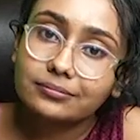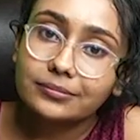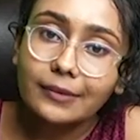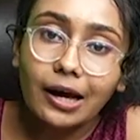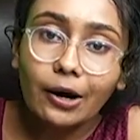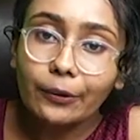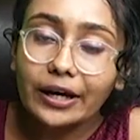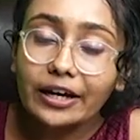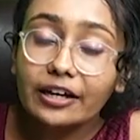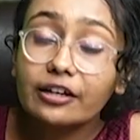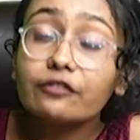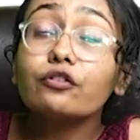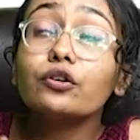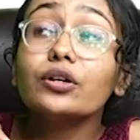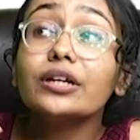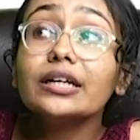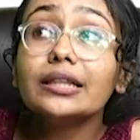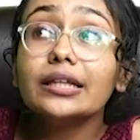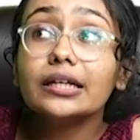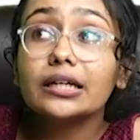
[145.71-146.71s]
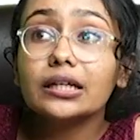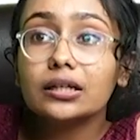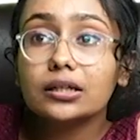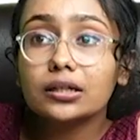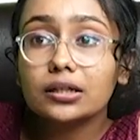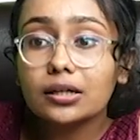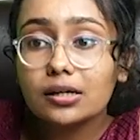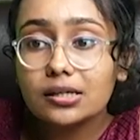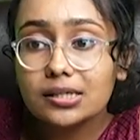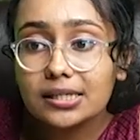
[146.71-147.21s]
Okay, if you need
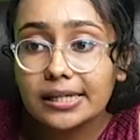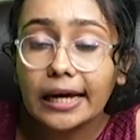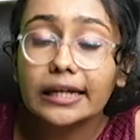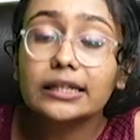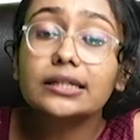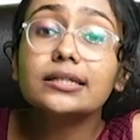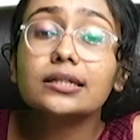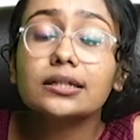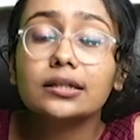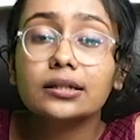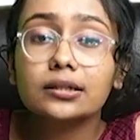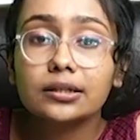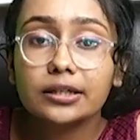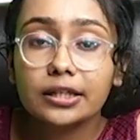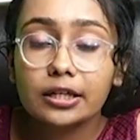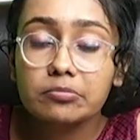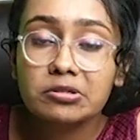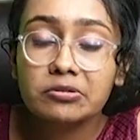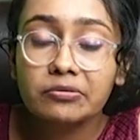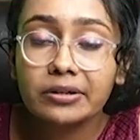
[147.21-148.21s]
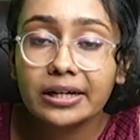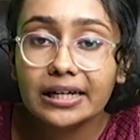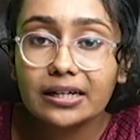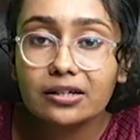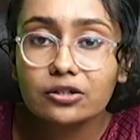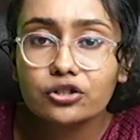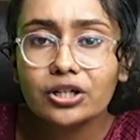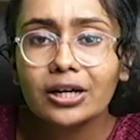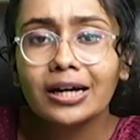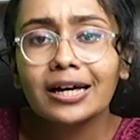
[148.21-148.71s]
the standard Gibbs free
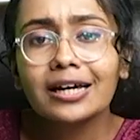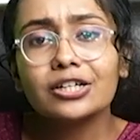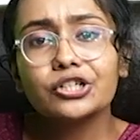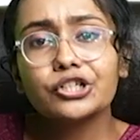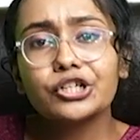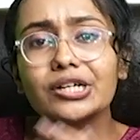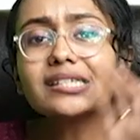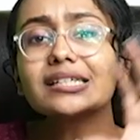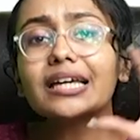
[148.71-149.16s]
energy, just